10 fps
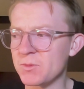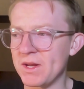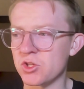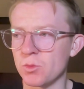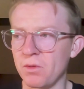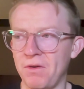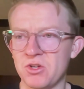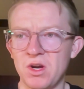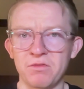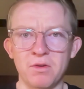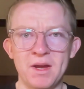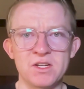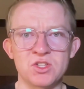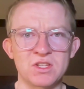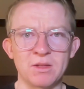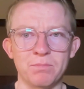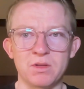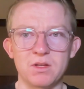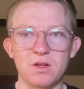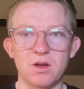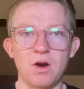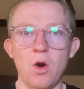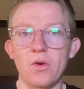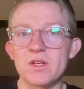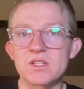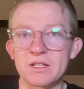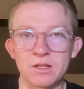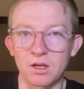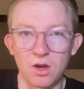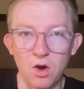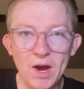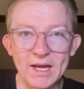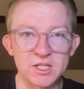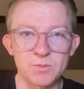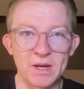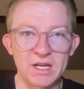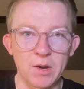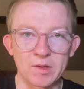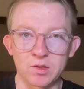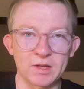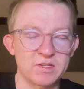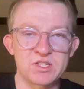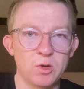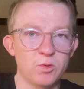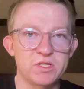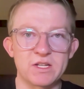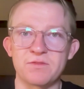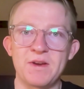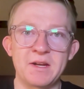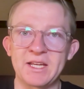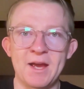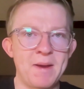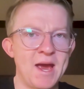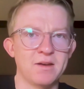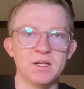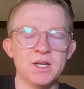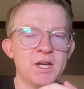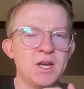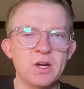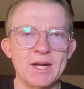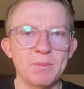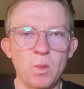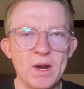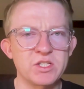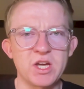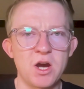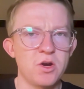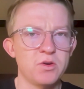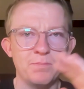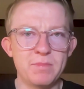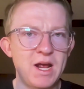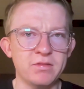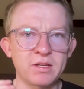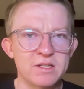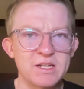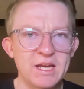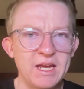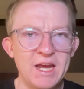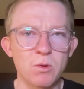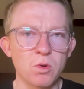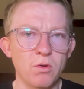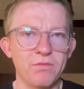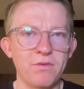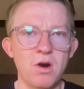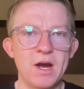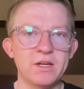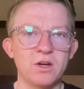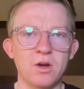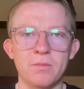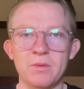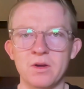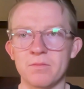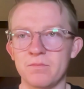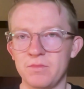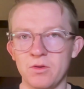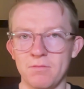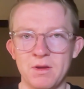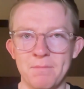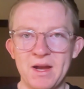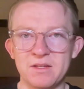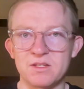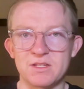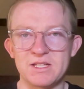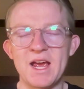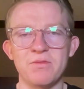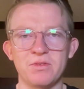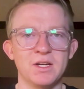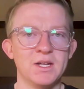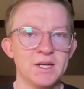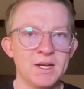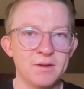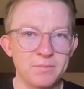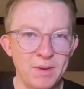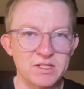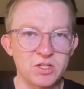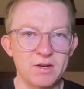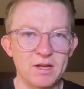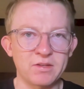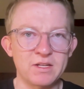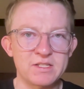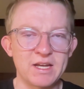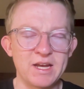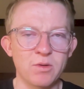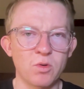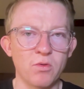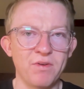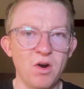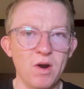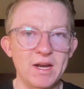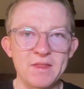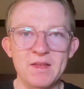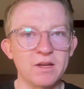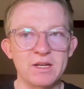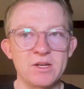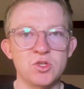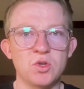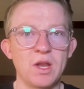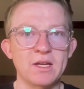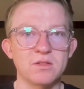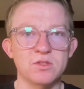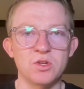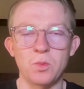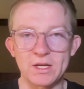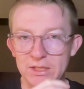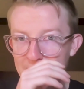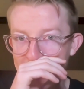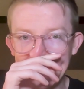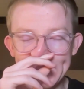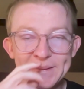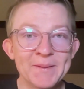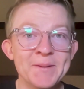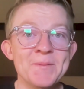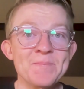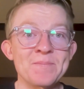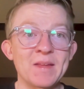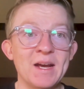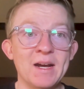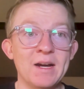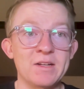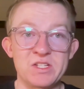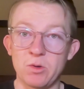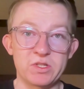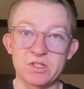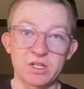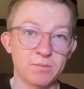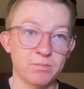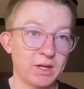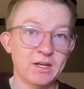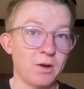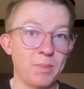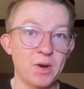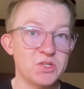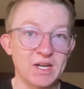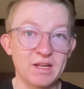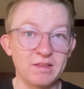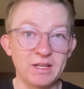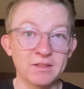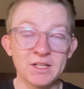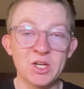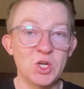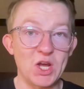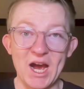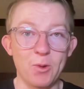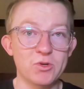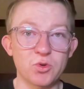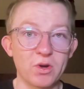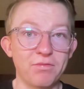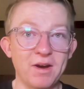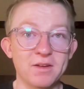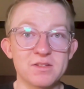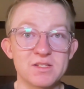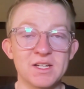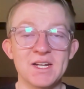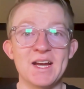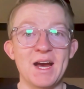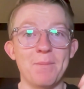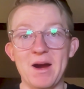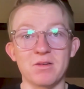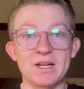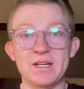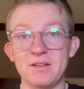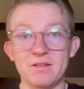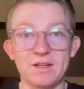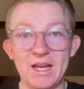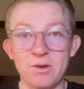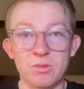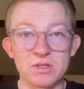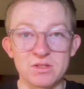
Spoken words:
been super frustrating for me is just honestly the lying that's been going on. Like the Celsius founder came out a couple of weeks ago, nothing to see here, we're all fine. Your money's safe. Basically, nothing to see here, we're all fine. And then again, 2 weeks later, Celsius are completely not posting anything. You can't withdraw your funds. Apparently, he was